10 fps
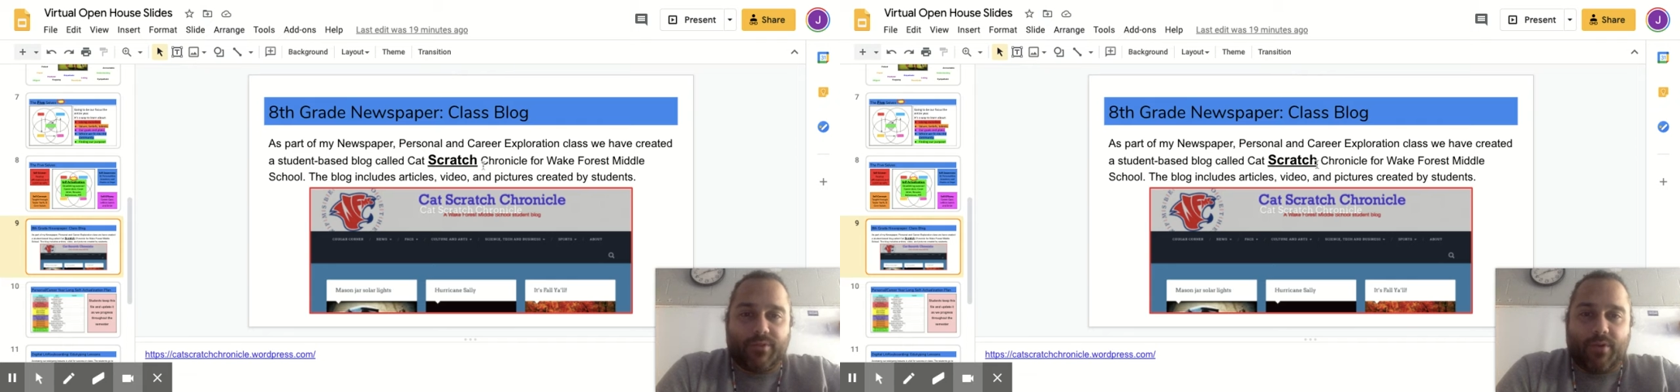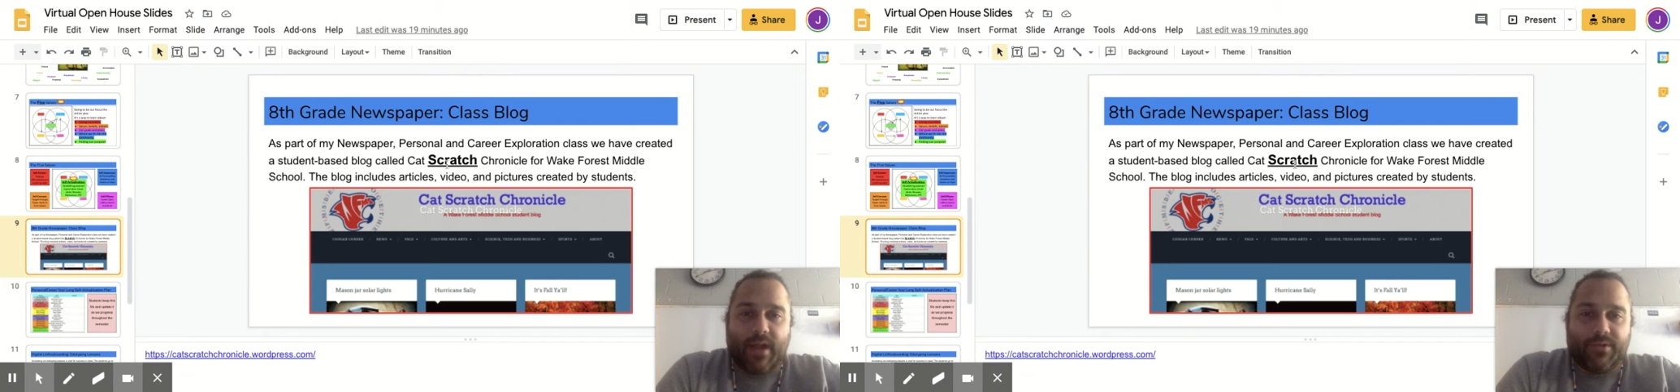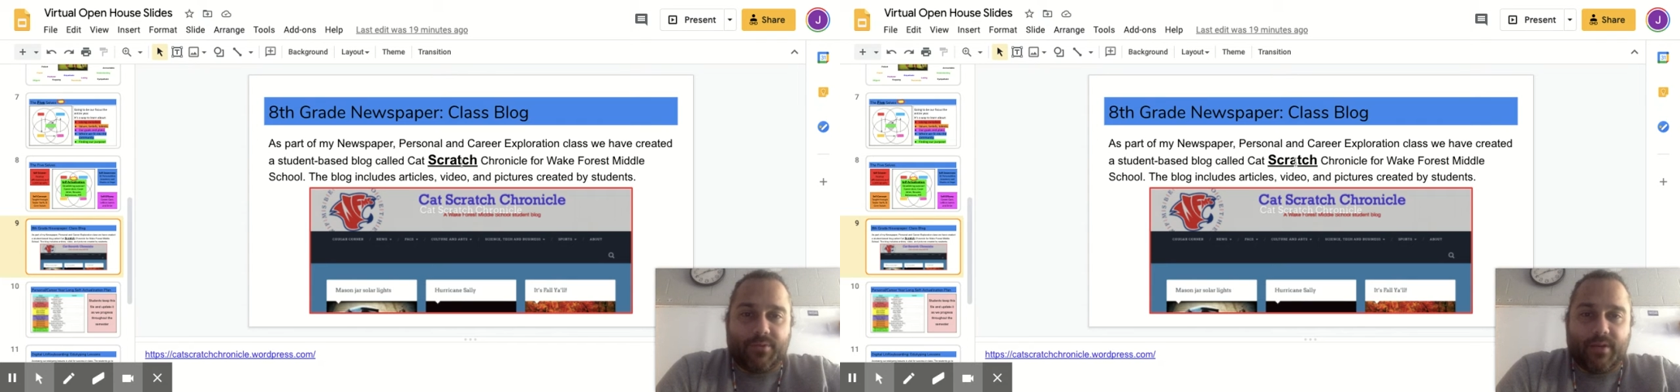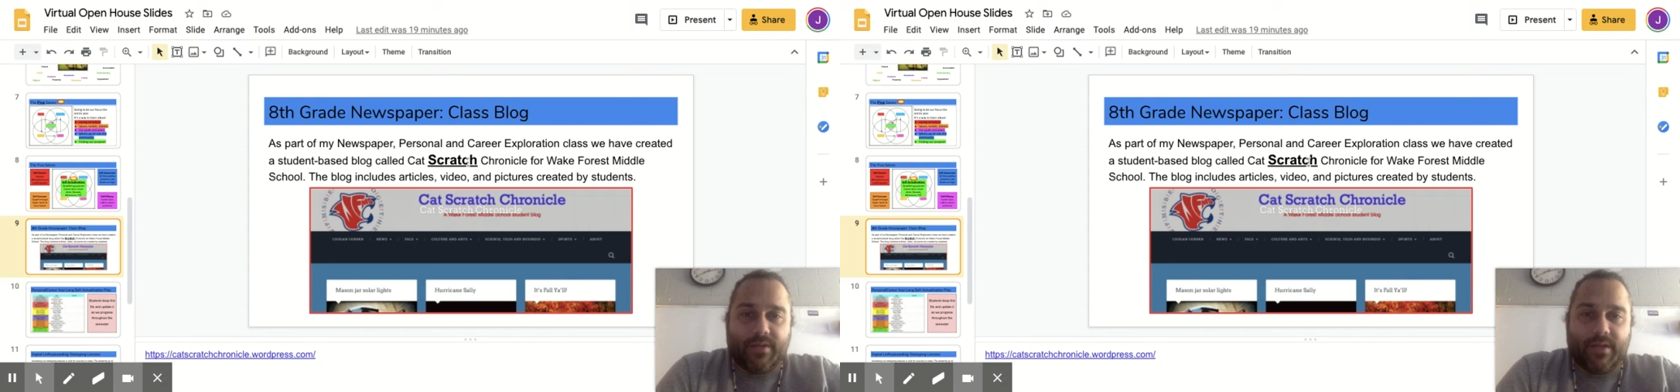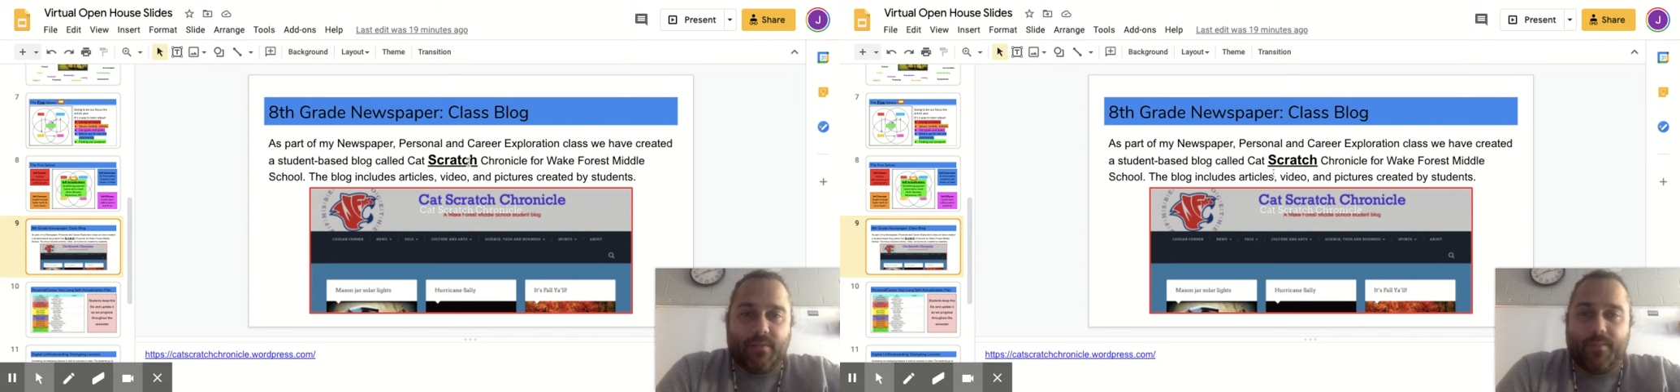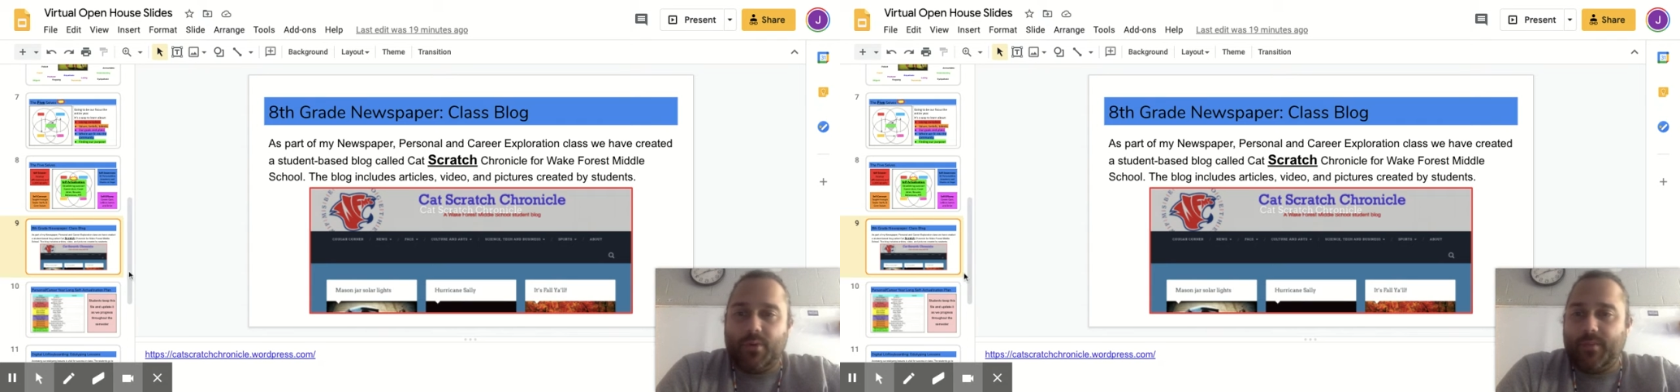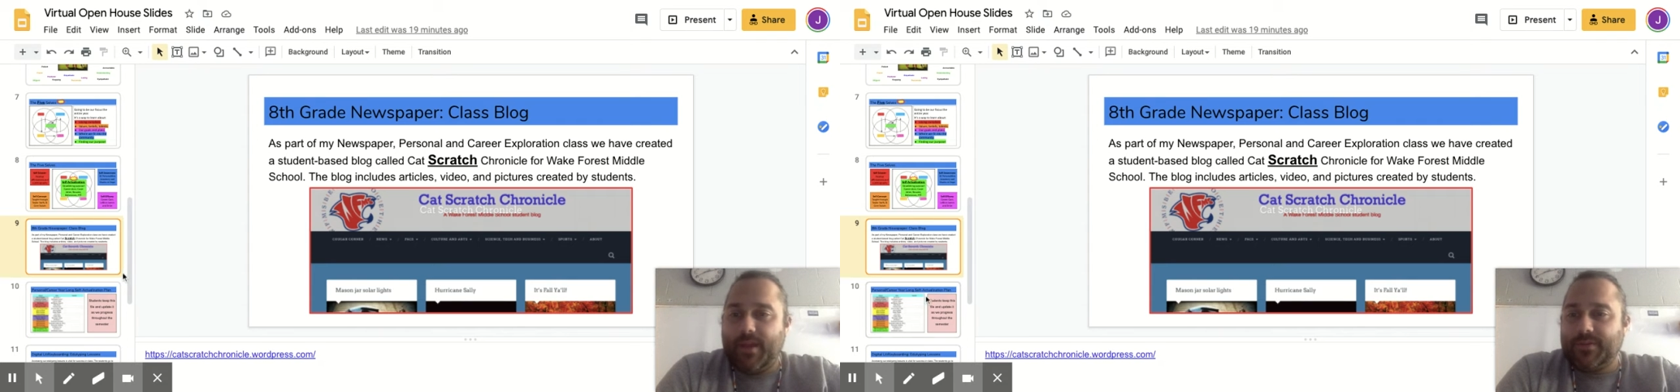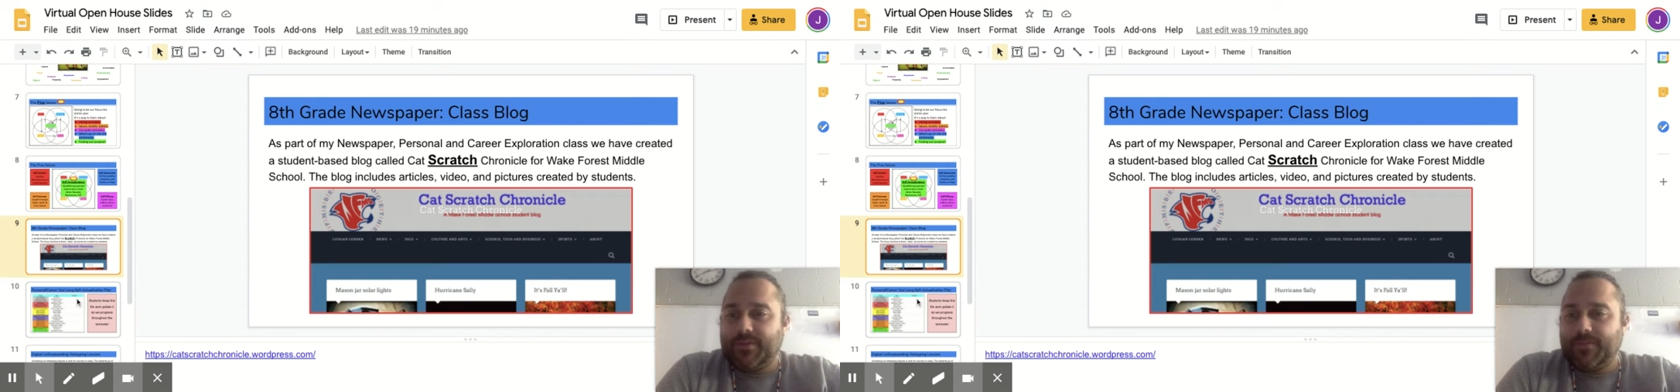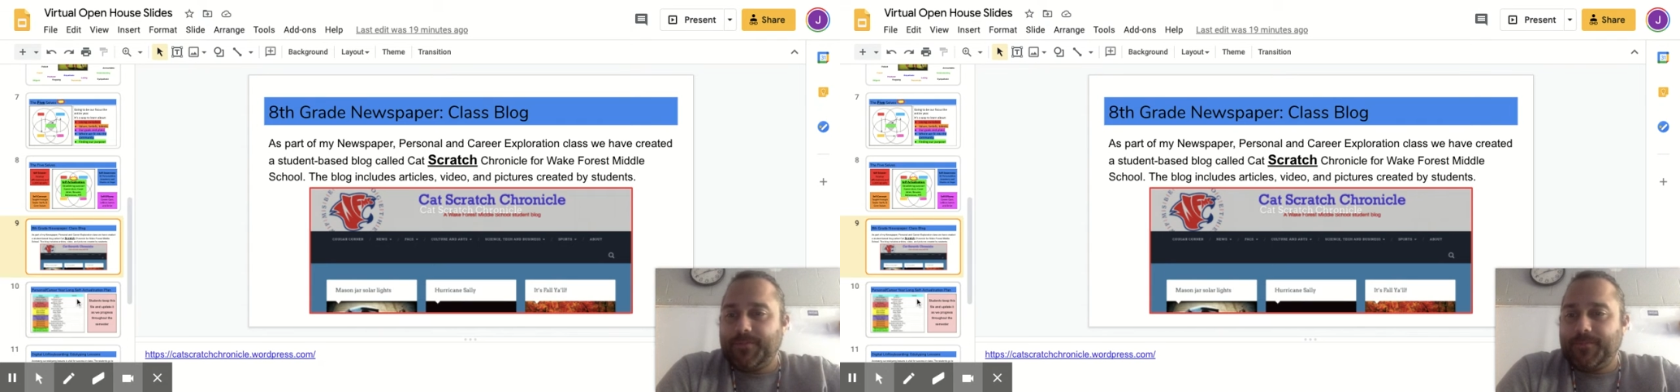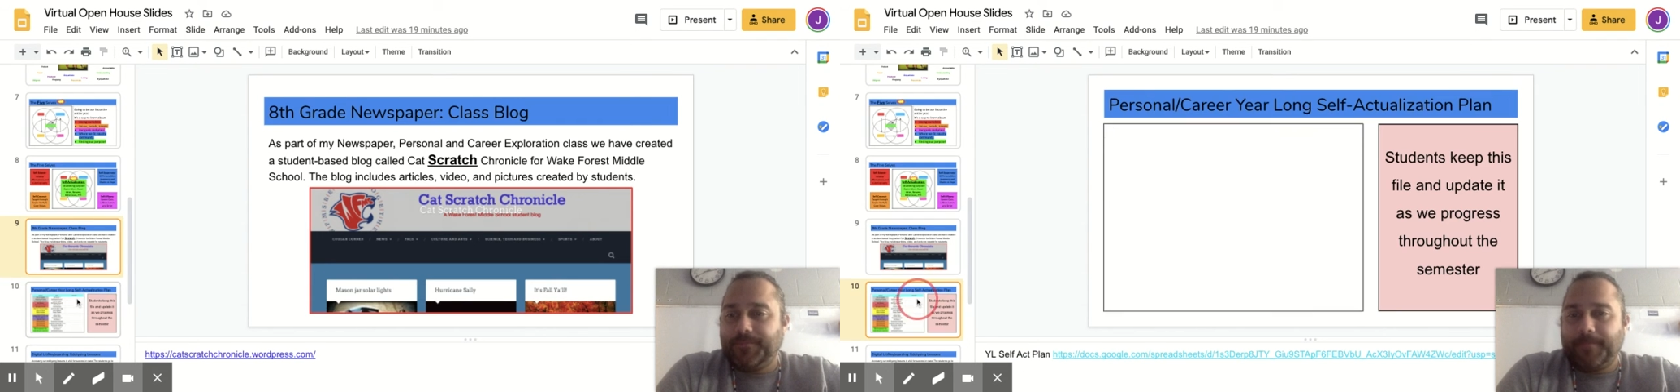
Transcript: scratch right there, boom, answer.